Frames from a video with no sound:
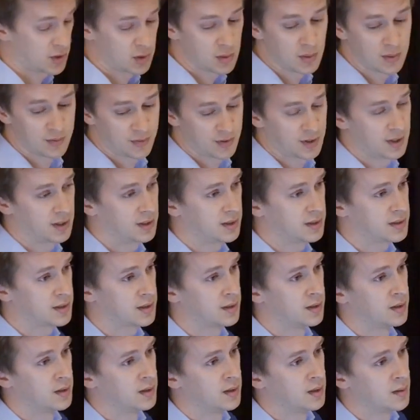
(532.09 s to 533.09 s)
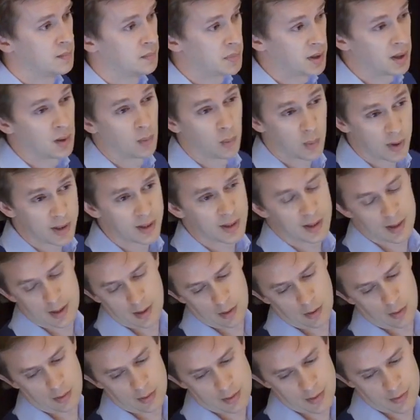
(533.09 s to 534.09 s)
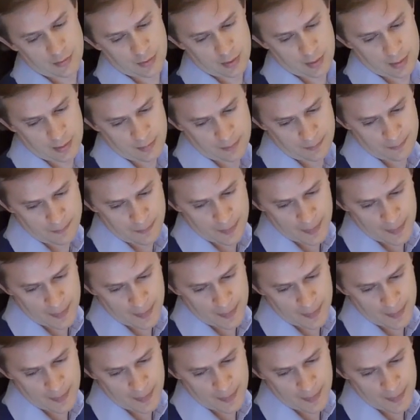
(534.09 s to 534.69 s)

two of these per week in Oxford.